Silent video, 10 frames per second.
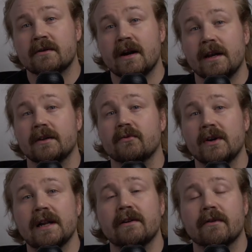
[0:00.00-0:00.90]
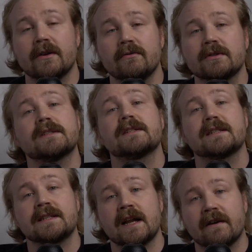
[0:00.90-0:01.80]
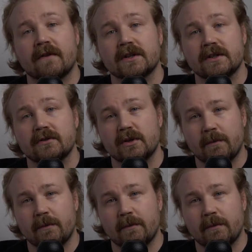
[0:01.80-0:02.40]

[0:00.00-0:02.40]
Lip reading: and it really reduces the static friction to the